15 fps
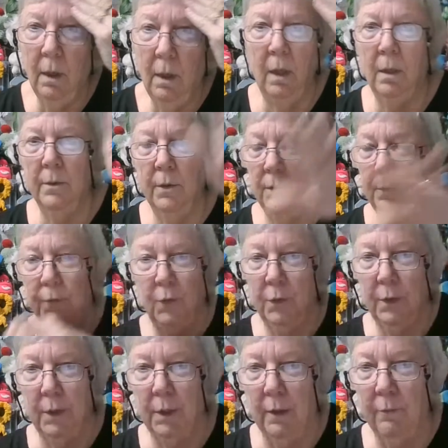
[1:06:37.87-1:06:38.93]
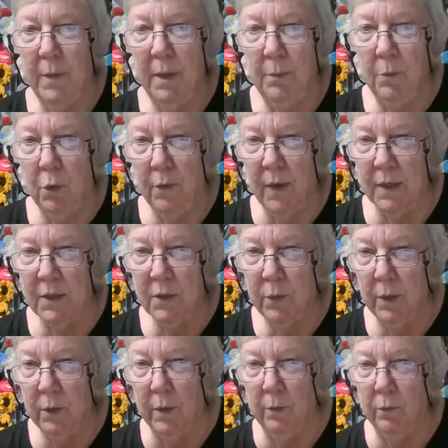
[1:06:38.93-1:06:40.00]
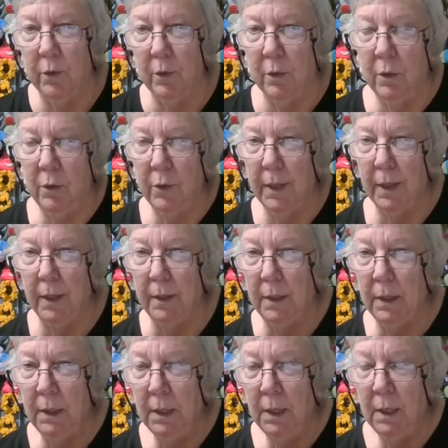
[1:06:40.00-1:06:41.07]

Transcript: I don't know if you could love me more. That's where we were. Okay.